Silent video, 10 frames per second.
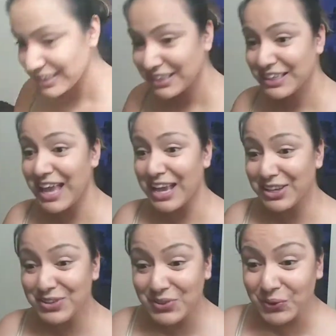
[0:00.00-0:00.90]
Yeah,
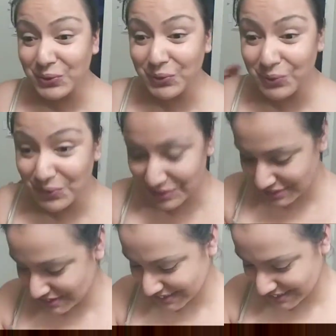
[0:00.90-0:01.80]
you do. Wait,
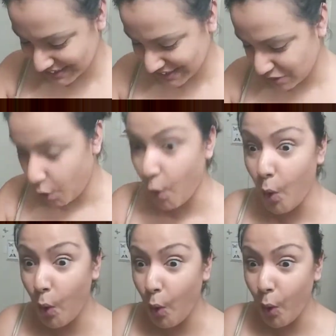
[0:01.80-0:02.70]
don't lie.
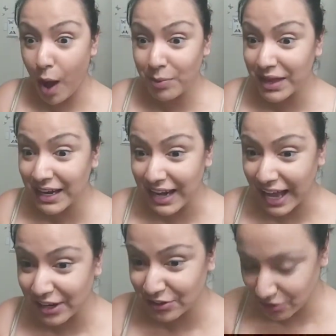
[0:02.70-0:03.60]
Oh, I'm not a
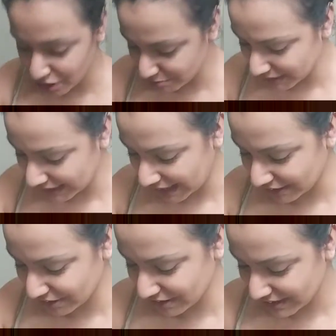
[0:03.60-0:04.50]
liar. Don't call me a
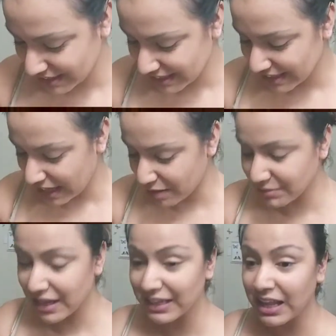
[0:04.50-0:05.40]
liar. I'm
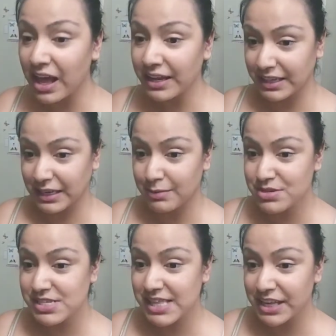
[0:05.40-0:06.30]
not lying. I'm
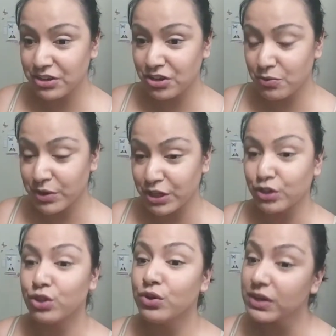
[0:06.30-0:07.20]
just letting you know what
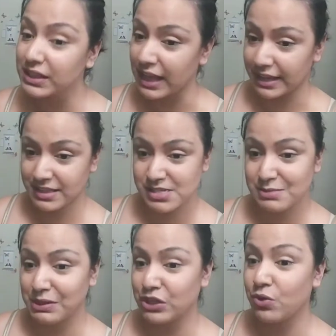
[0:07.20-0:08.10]
you look like.
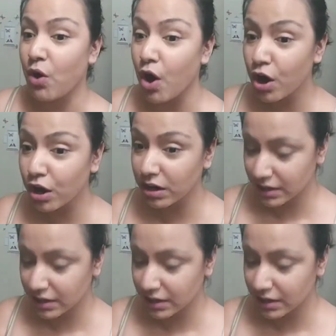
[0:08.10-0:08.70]
Doesn't mean you you're are.